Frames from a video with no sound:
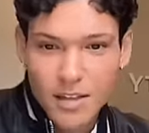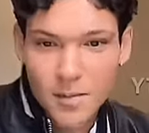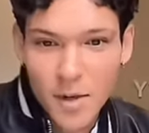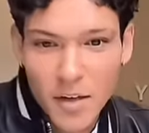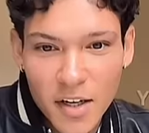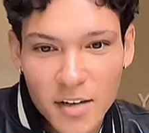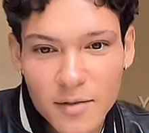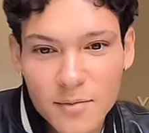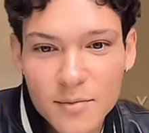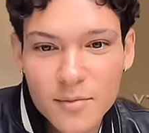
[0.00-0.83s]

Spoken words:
That's about it.